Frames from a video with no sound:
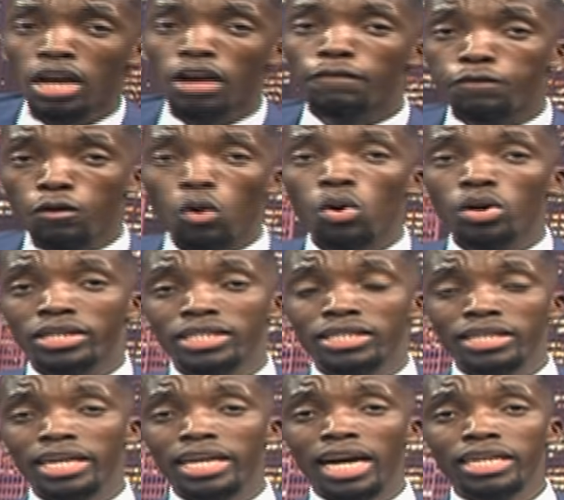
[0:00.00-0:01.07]
for
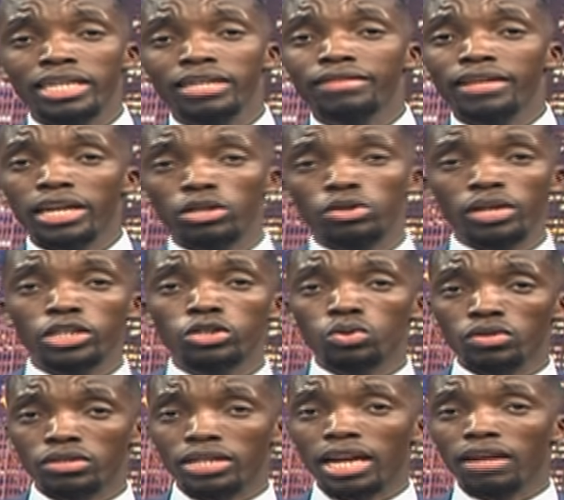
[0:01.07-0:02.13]
disregarding the
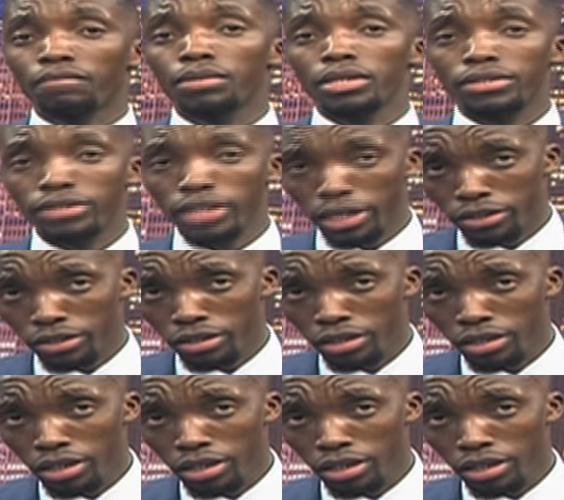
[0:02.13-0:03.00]
regulations that have been set.